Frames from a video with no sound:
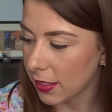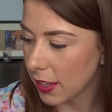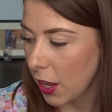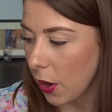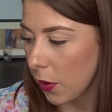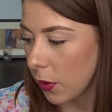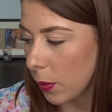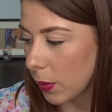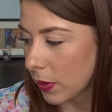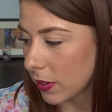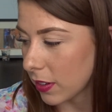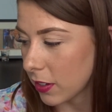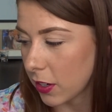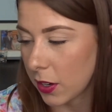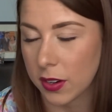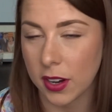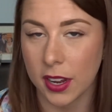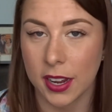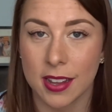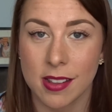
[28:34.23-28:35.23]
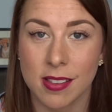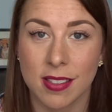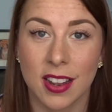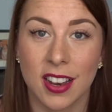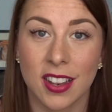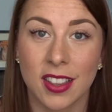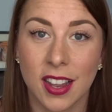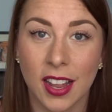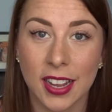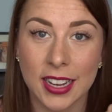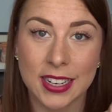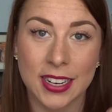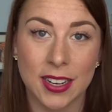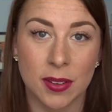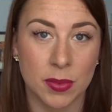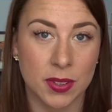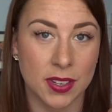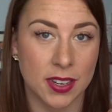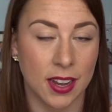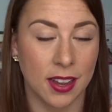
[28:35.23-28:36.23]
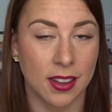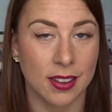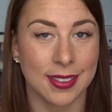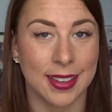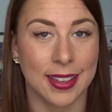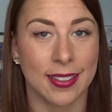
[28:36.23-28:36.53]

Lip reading: The only ones I don't like is the light lipsticks